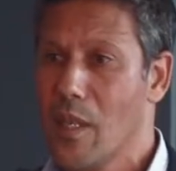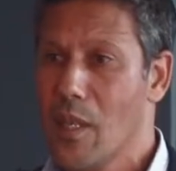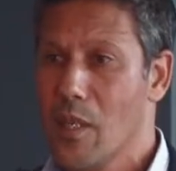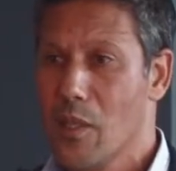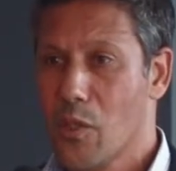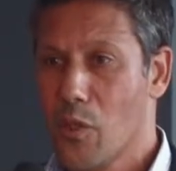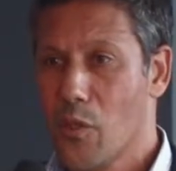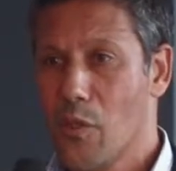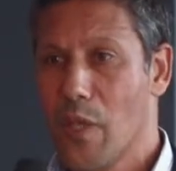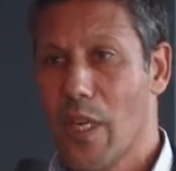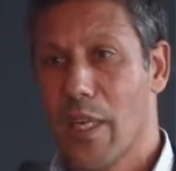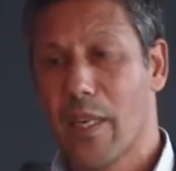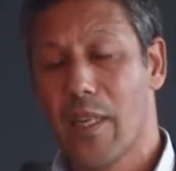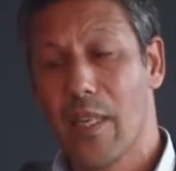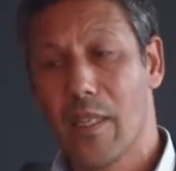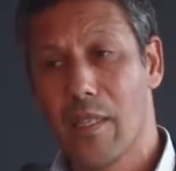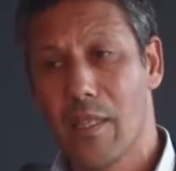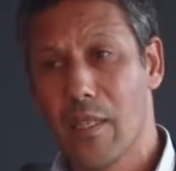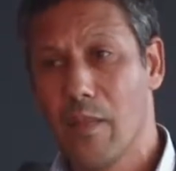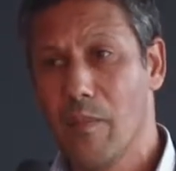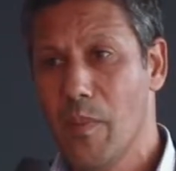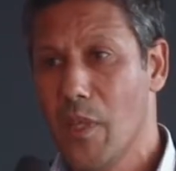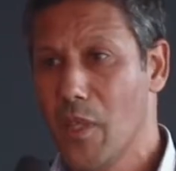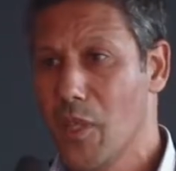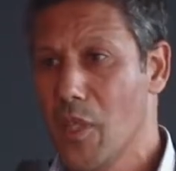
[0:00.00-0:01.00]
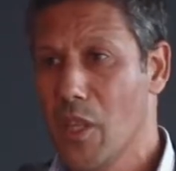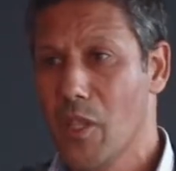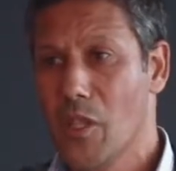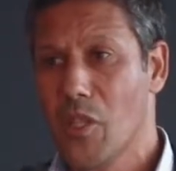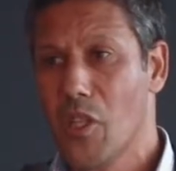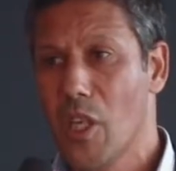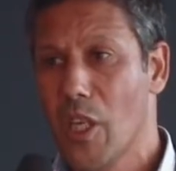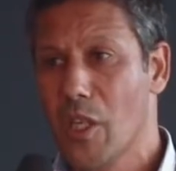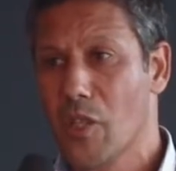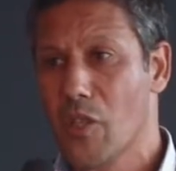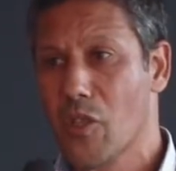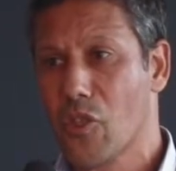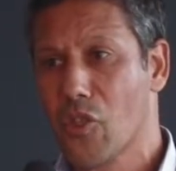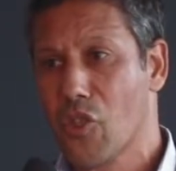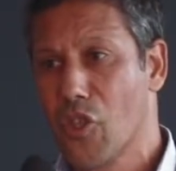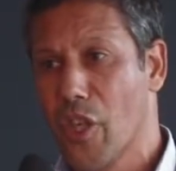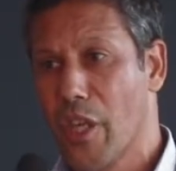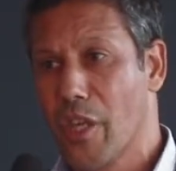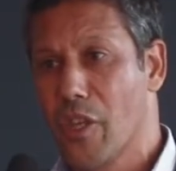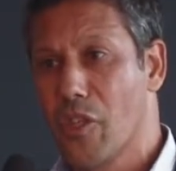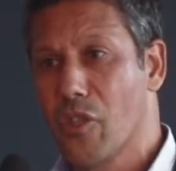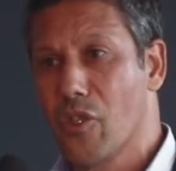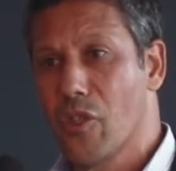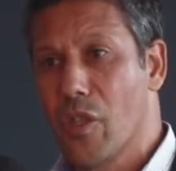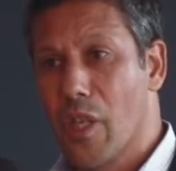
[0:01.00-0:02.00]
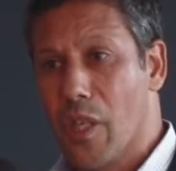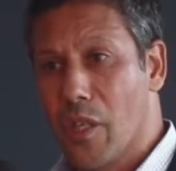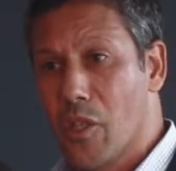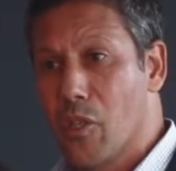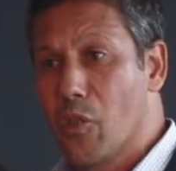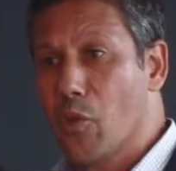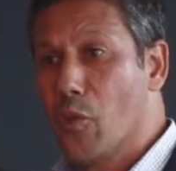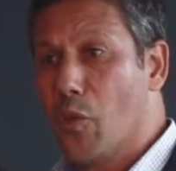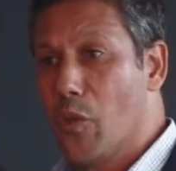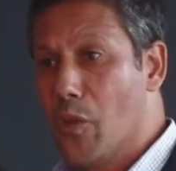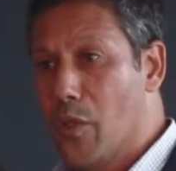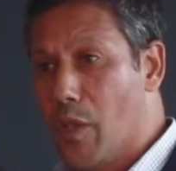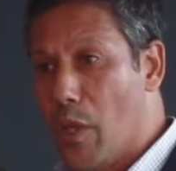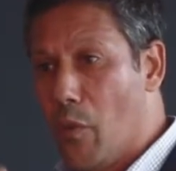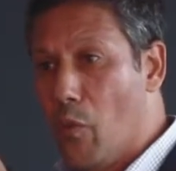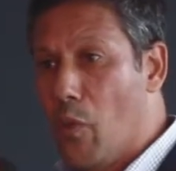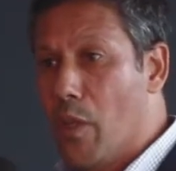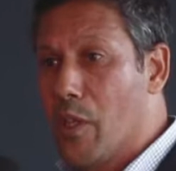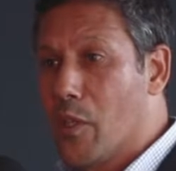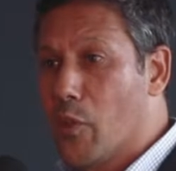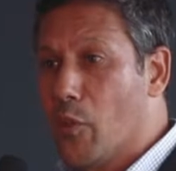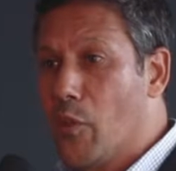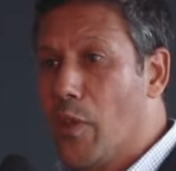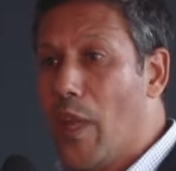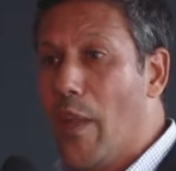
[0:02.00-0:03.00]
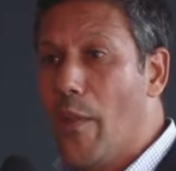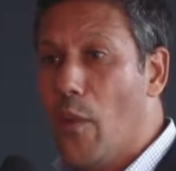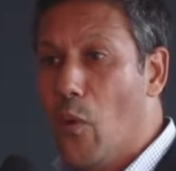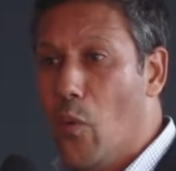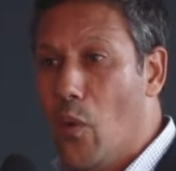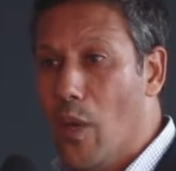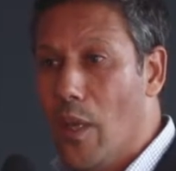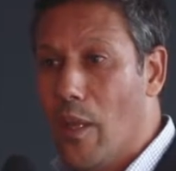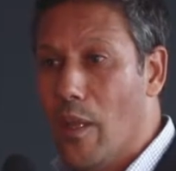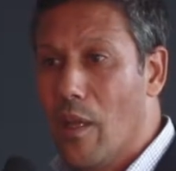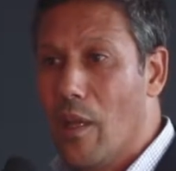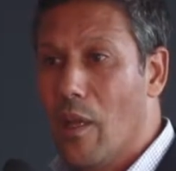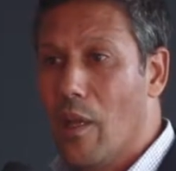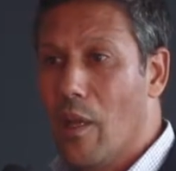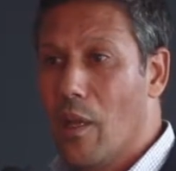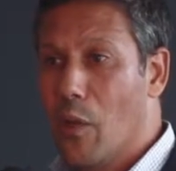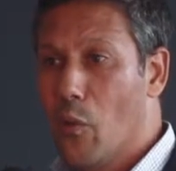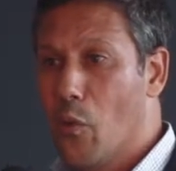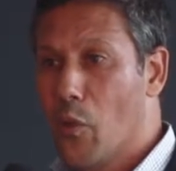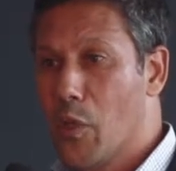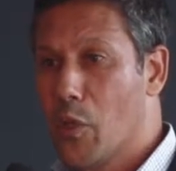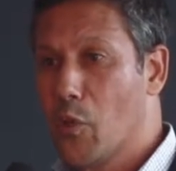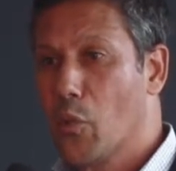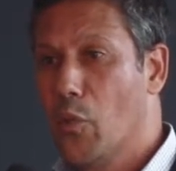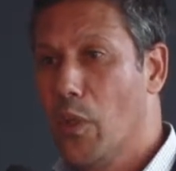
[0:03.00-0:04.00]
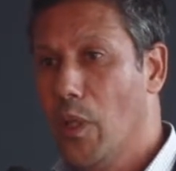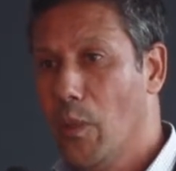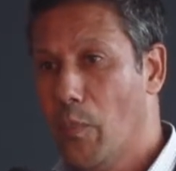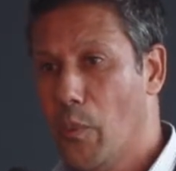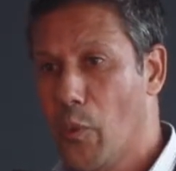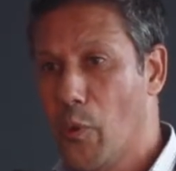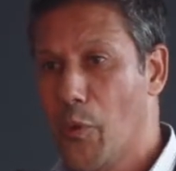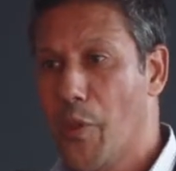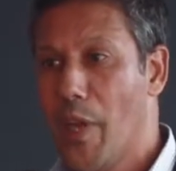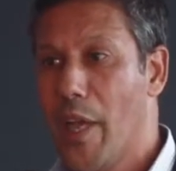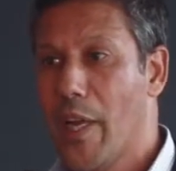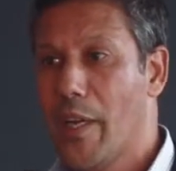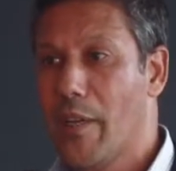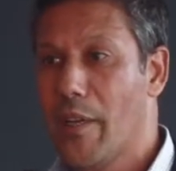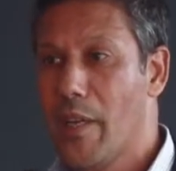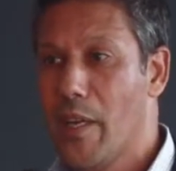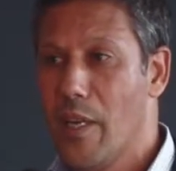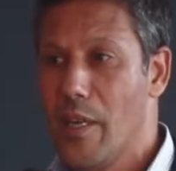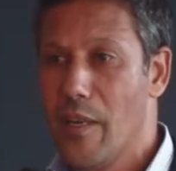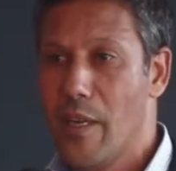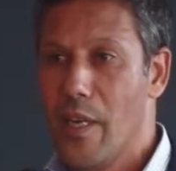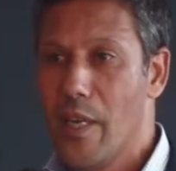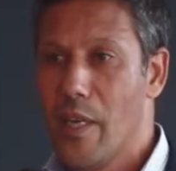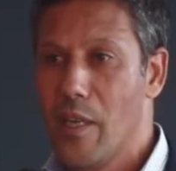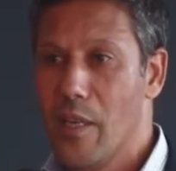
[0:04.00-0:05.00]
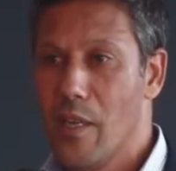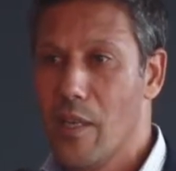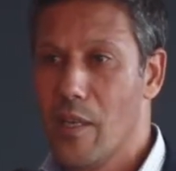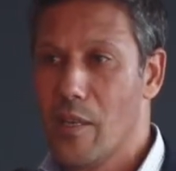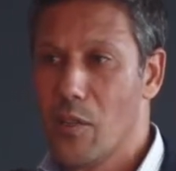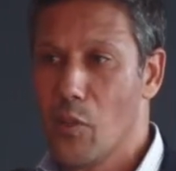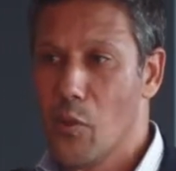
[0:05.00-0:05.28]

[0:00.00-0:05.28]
So their customer just changed the insurance. They went to another one, which will protect their data.